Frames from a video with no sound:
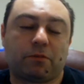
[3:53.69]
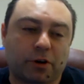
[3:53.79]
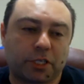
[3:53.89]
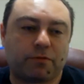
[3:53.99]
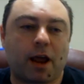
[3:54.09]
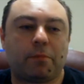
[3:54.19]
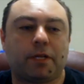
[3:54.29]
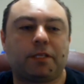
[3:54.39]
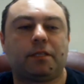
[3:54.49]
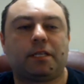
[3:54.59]
first round,
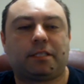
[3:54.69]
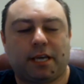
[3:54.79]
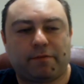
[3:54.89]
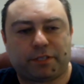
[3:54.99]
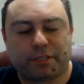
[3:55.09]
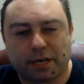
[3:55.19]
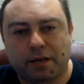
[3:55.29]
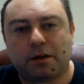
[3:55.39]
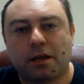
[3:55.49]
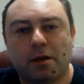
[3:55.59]
but they gave a
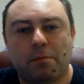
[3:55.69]
second